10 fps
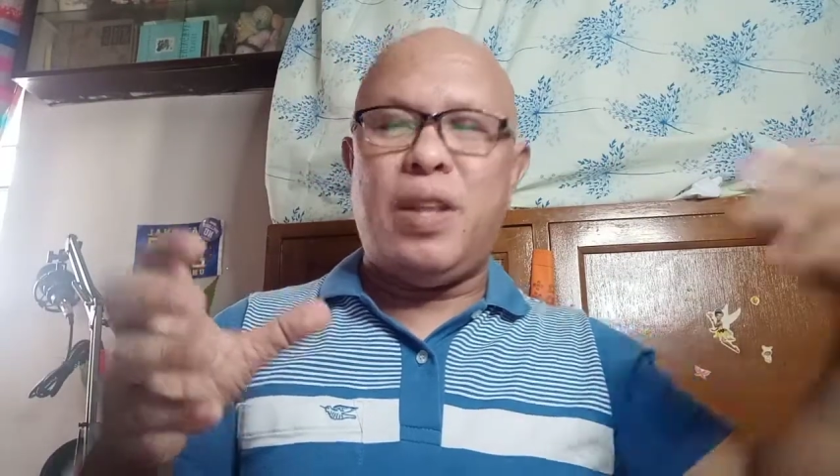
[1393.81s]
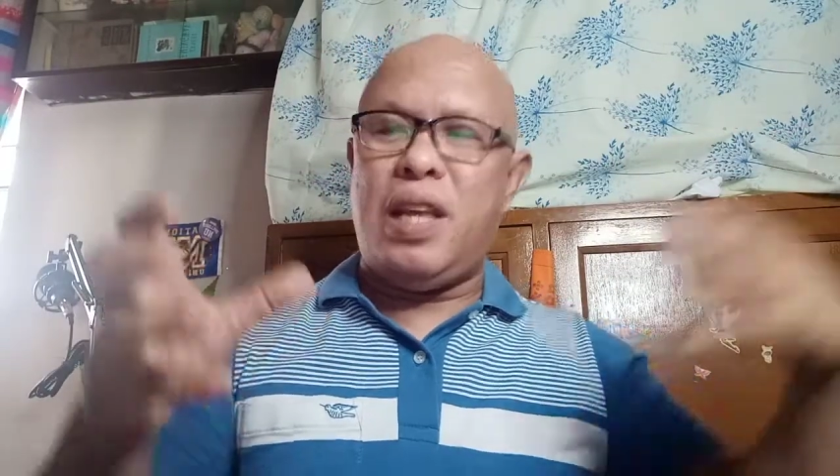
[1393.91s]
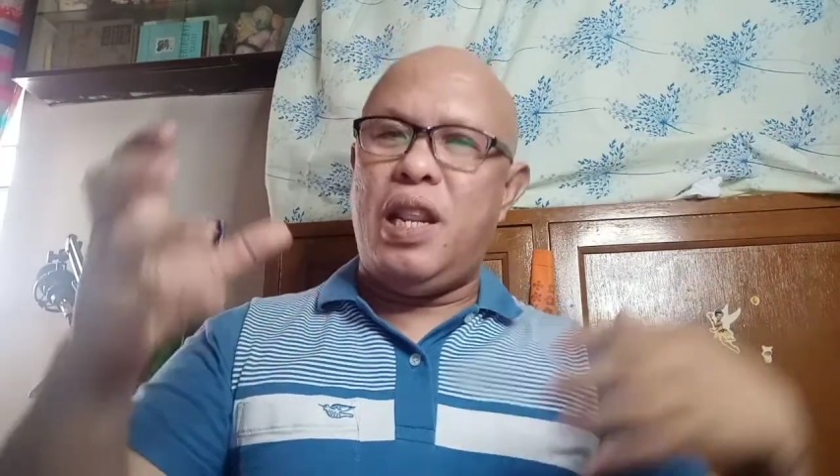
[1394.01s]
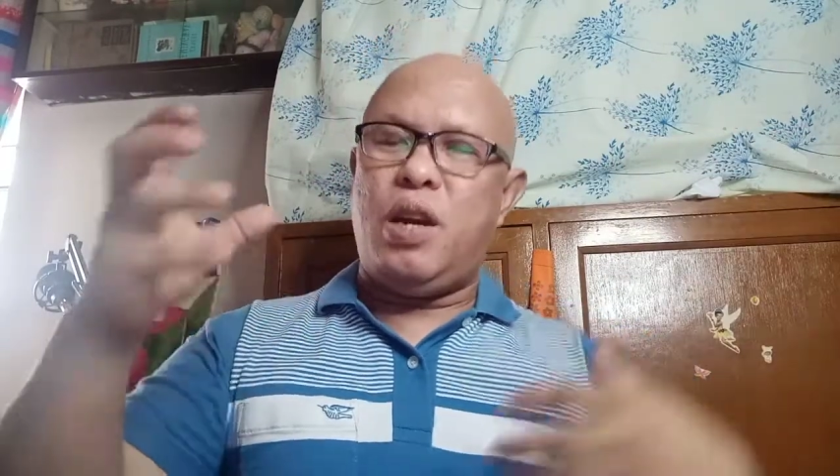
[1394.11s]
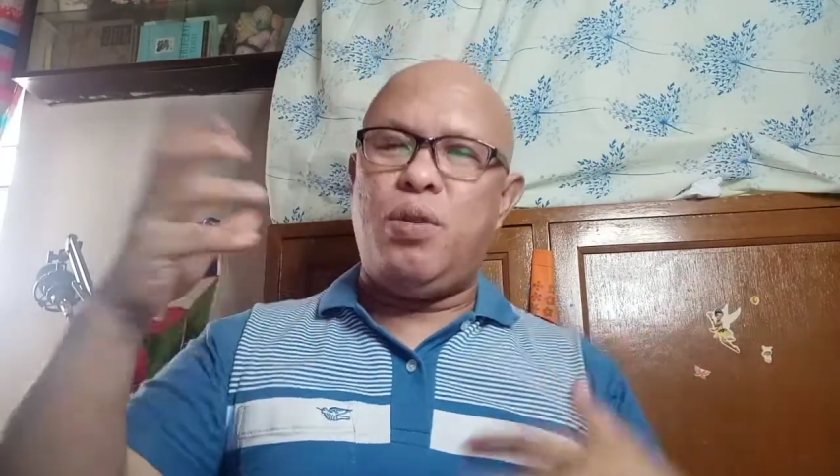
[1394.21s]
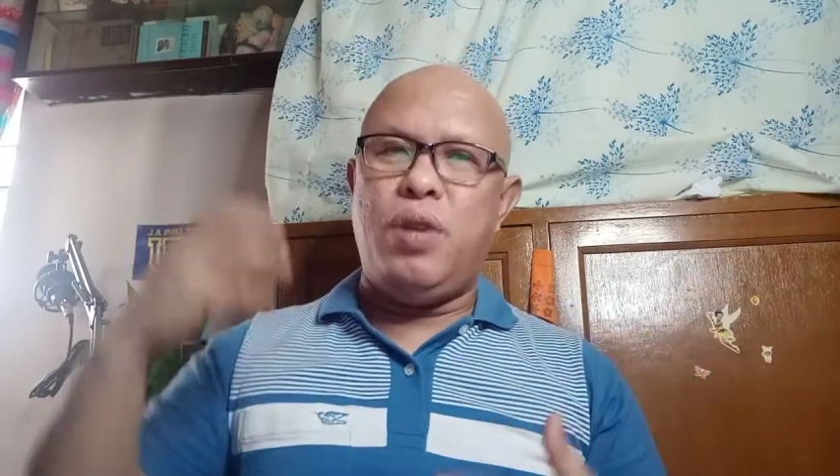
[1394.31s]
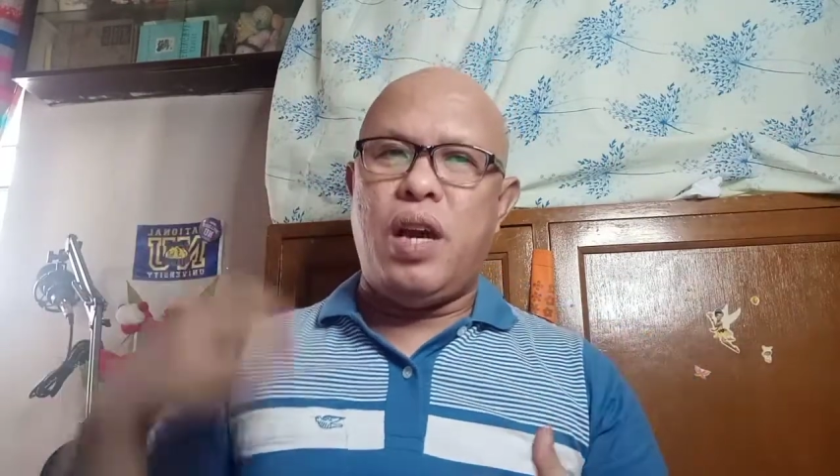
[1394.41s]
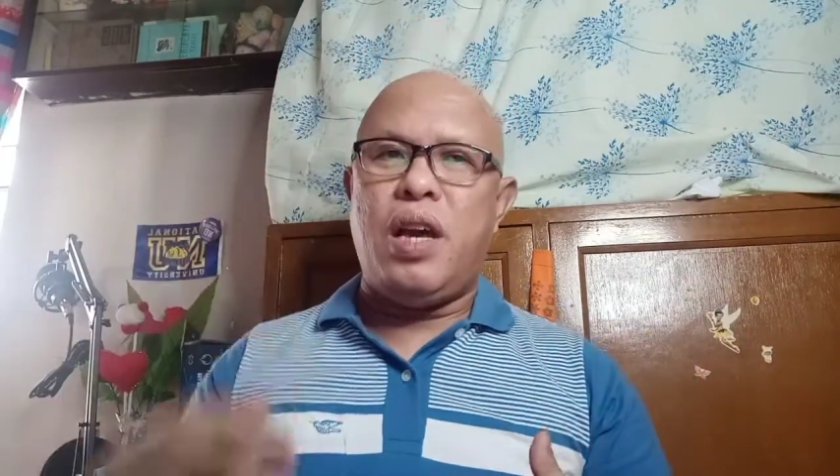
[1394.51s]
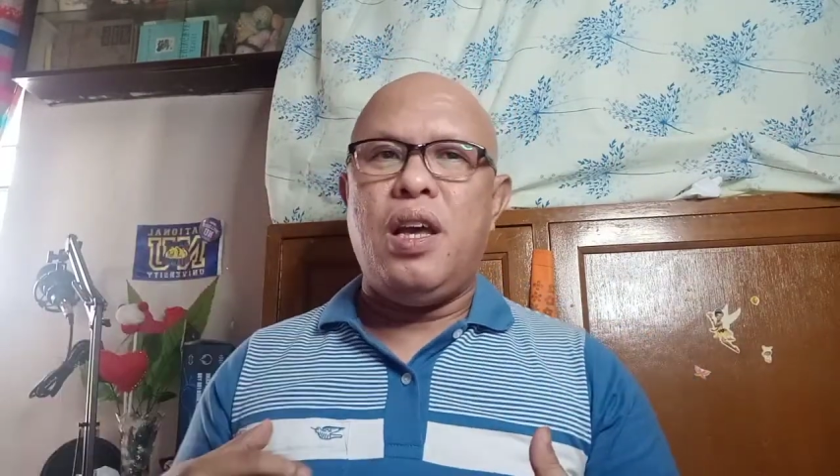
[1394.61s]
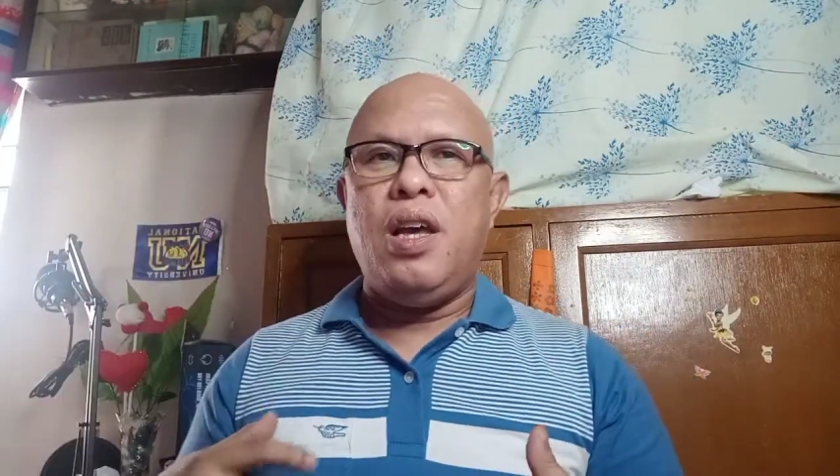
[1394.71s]
And then in
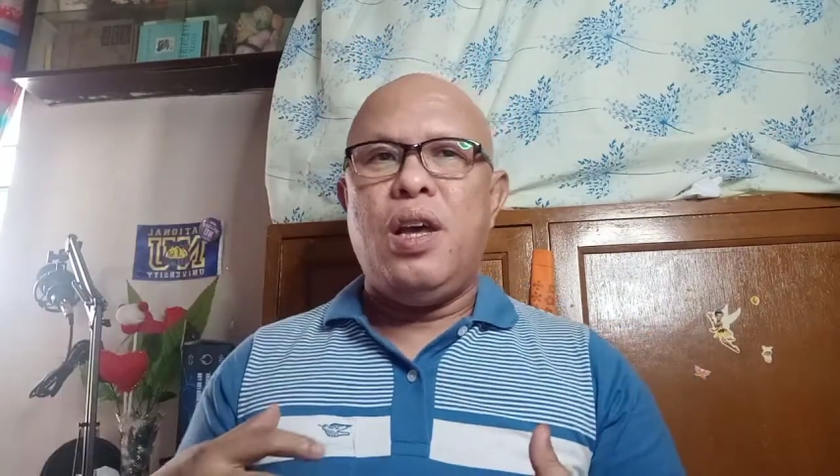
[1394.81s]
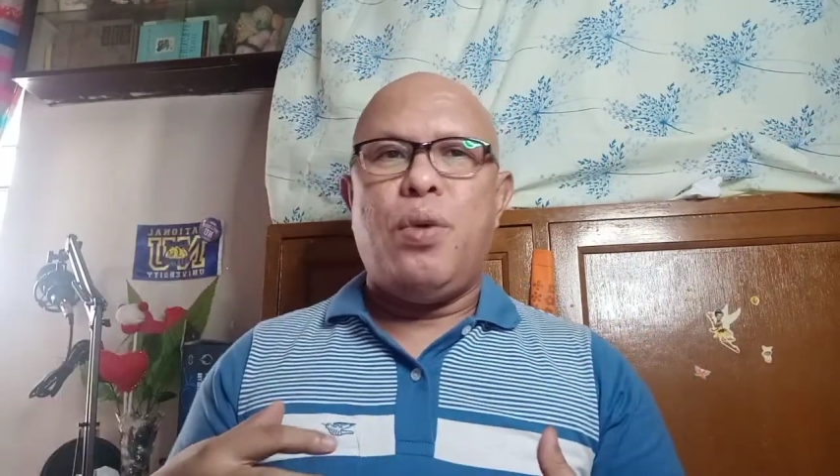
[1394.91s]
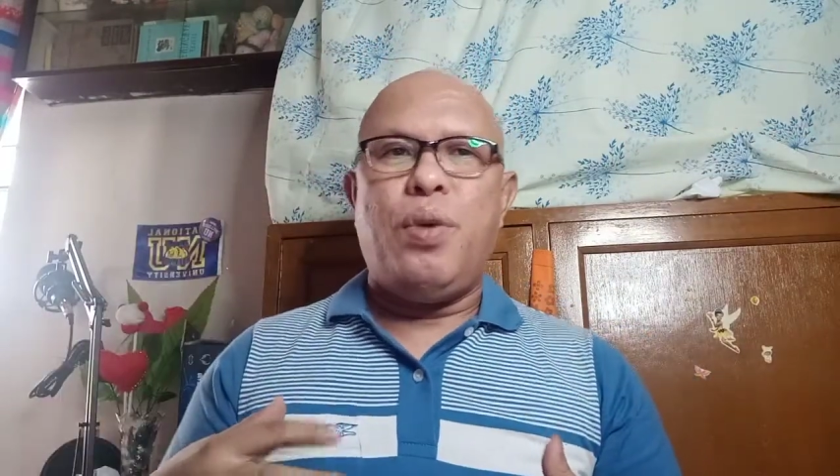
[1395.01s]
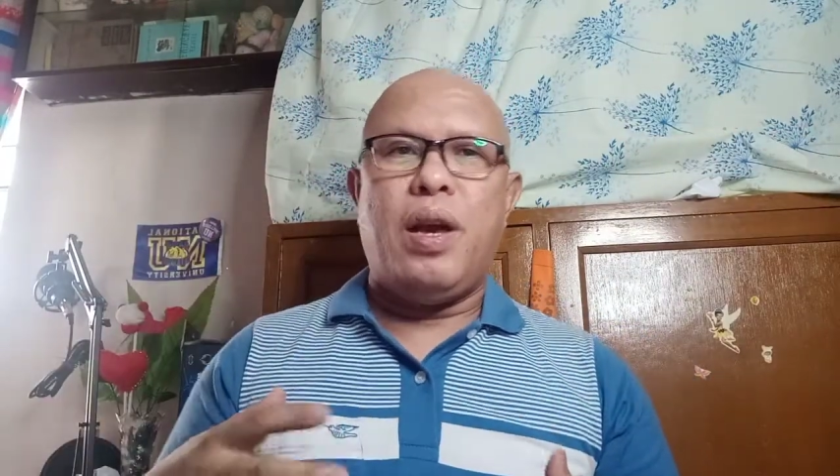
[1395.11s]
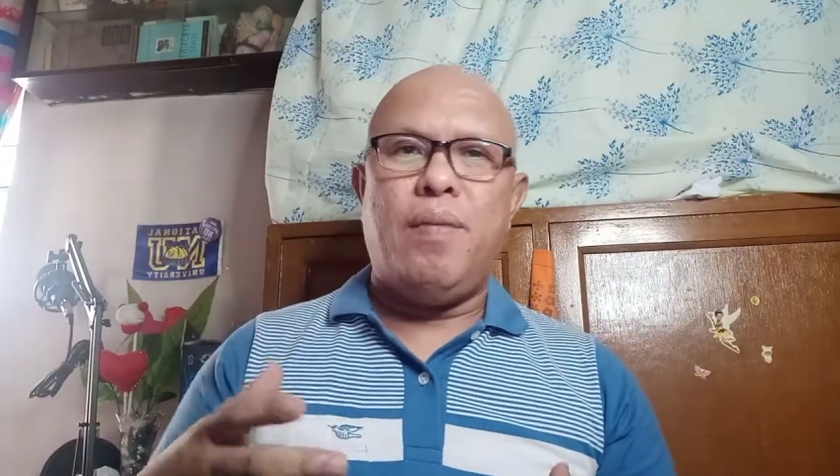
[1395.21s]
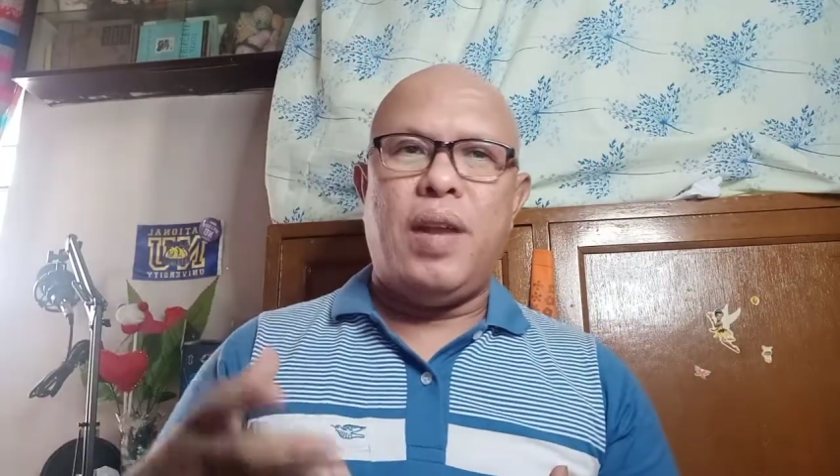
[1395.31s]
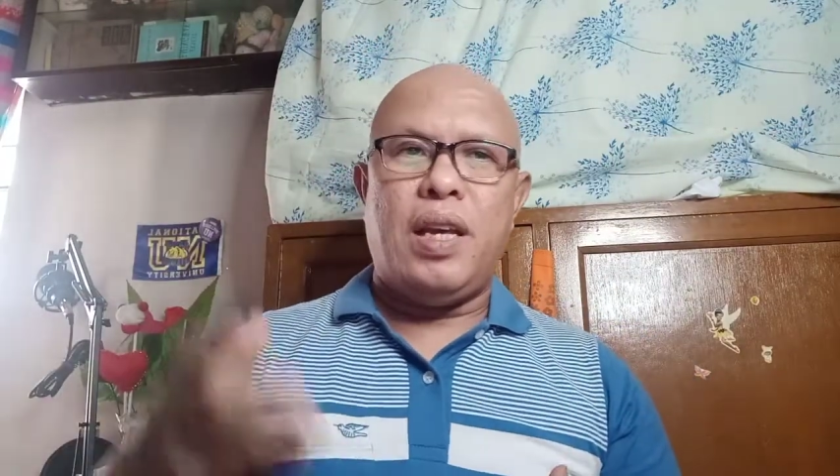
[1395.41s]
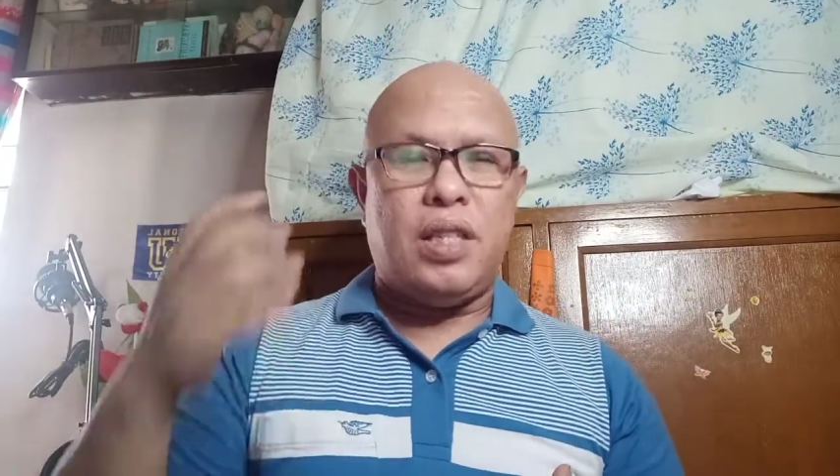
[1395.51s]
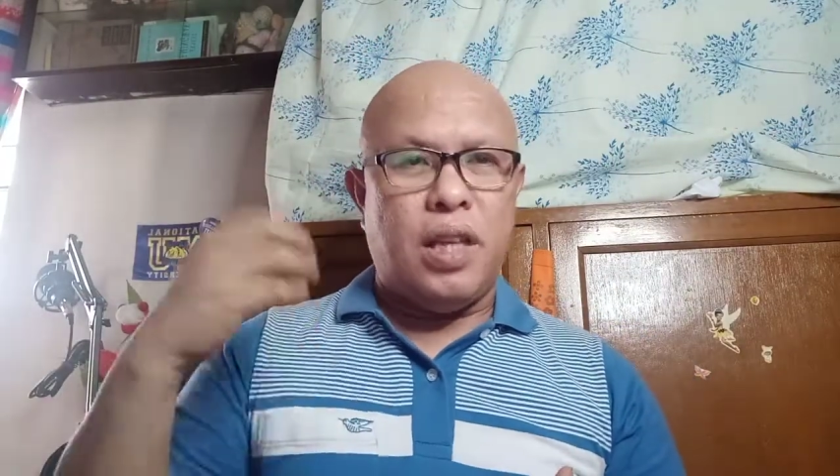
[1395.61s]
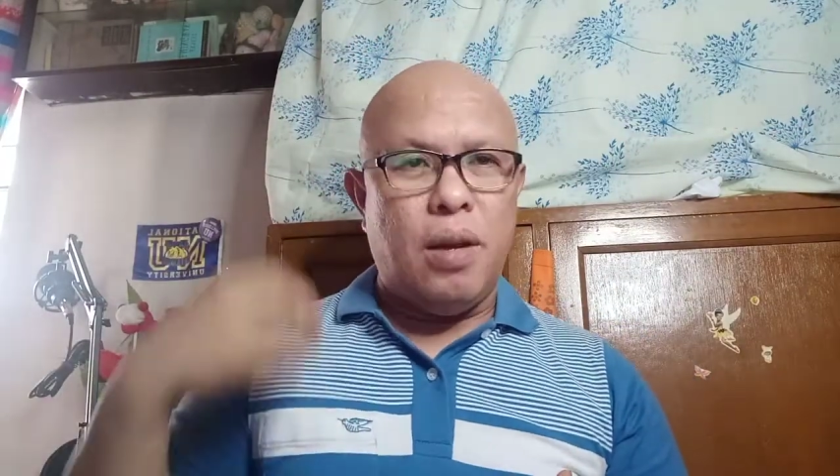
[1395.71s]
Laguna, we have
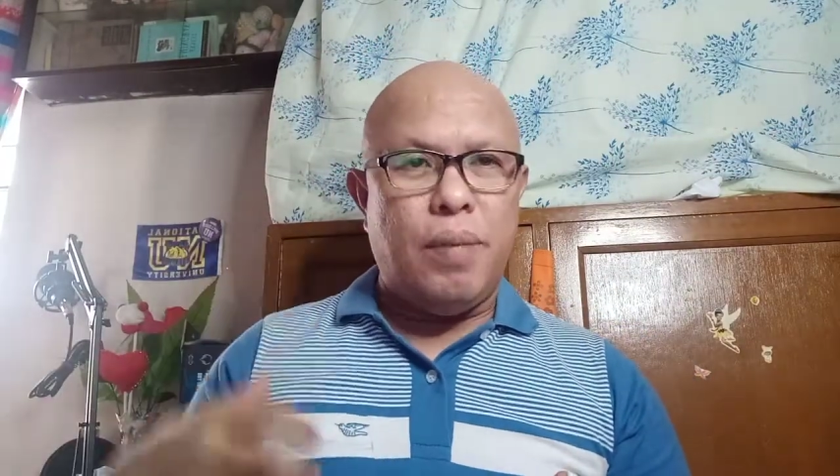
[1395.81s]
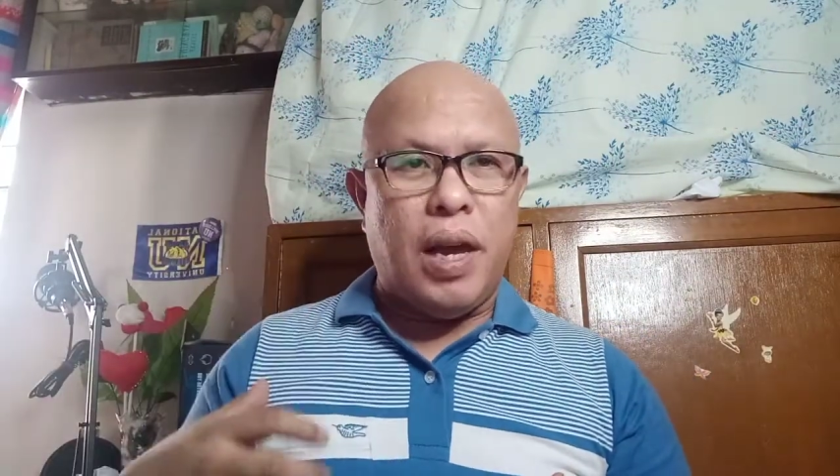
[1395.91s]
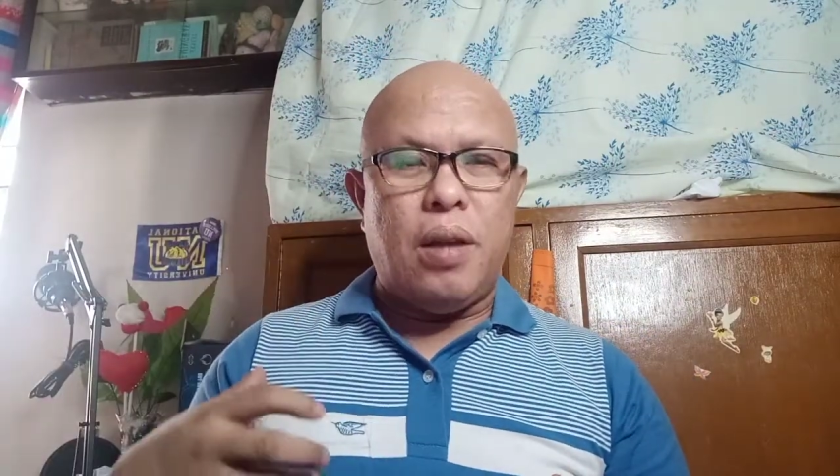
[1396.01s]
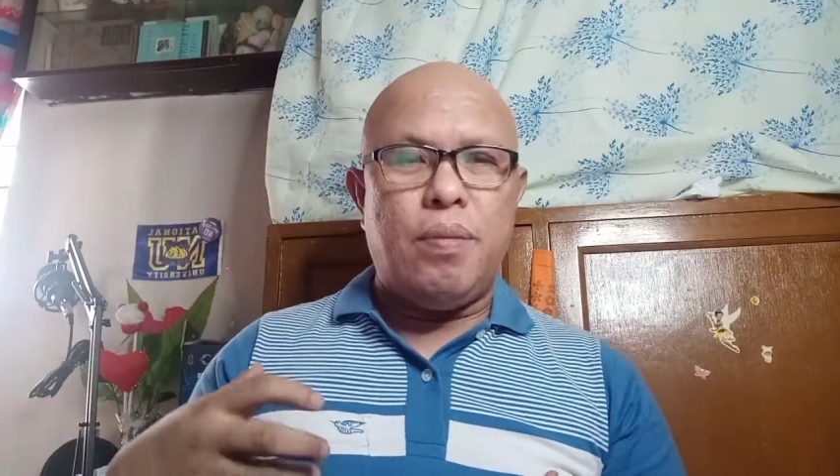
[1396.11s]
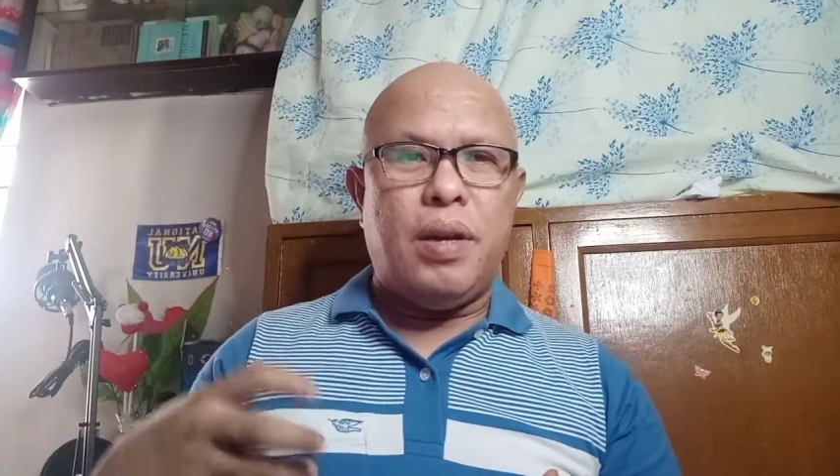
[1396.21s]
like still male,